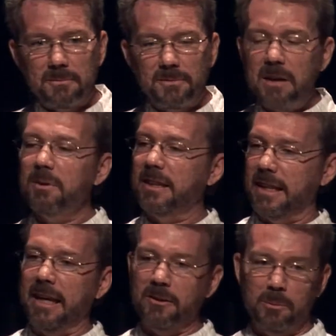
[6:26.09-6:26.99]
favorite
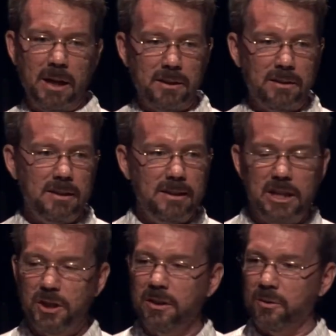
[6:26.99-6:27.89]
things about
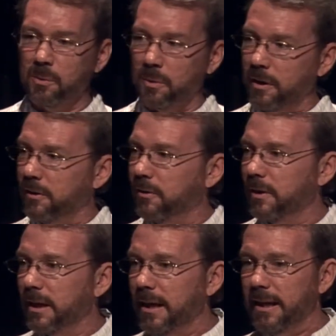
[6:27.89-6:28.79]
teaching this course
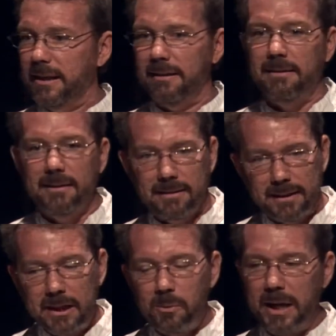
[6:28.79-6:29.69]
is
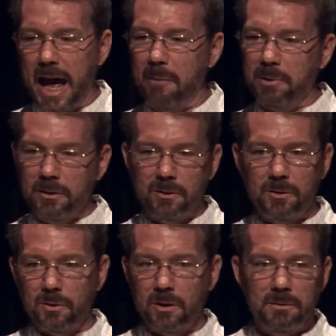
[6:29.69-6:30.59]
seeing what happens in
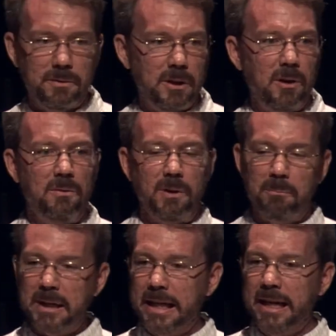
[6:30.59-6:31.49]
sort of, you know, from
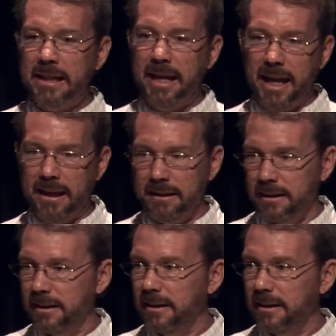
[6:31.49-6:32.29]
beginning to end